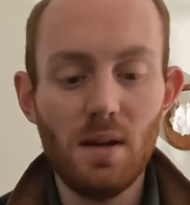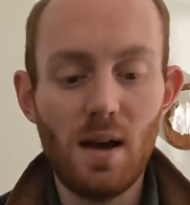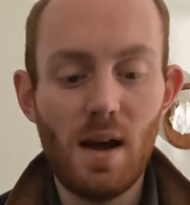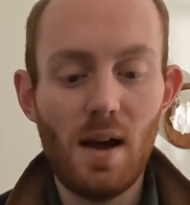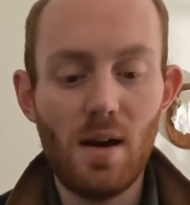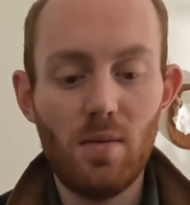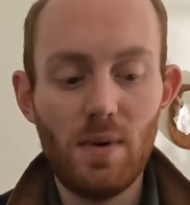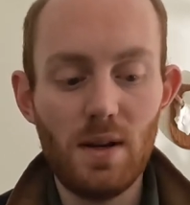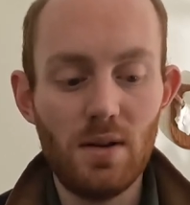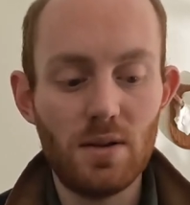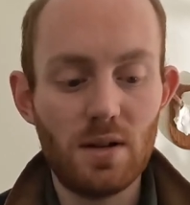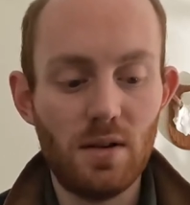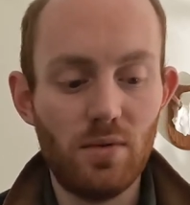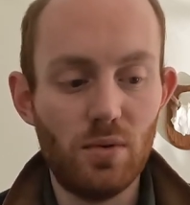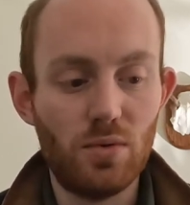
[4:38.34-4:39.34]
when you're
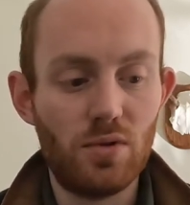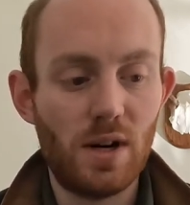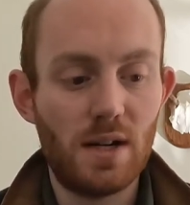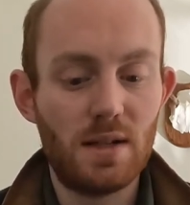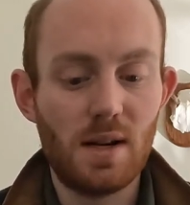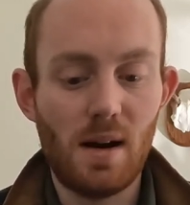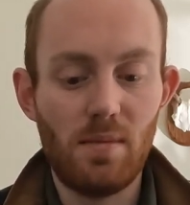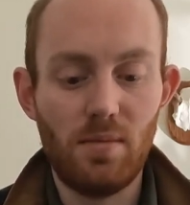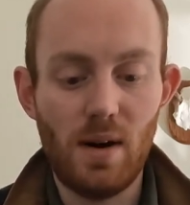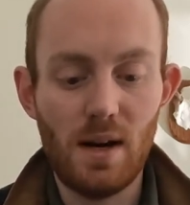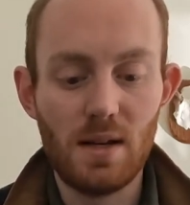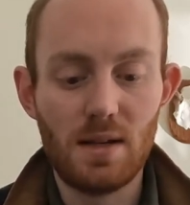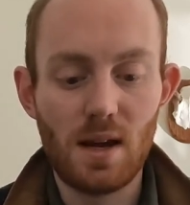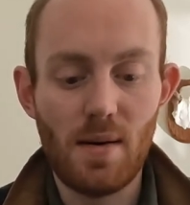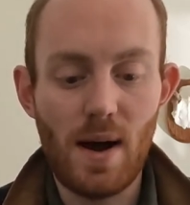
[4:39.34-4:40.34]
sort of all dressed up and
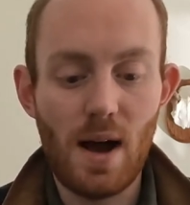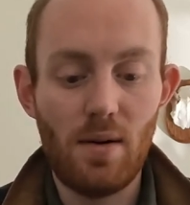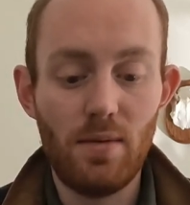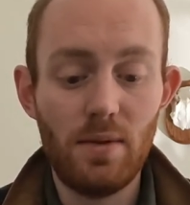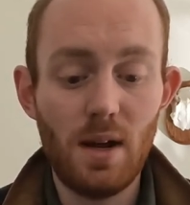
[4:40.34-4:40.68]
ready to go out.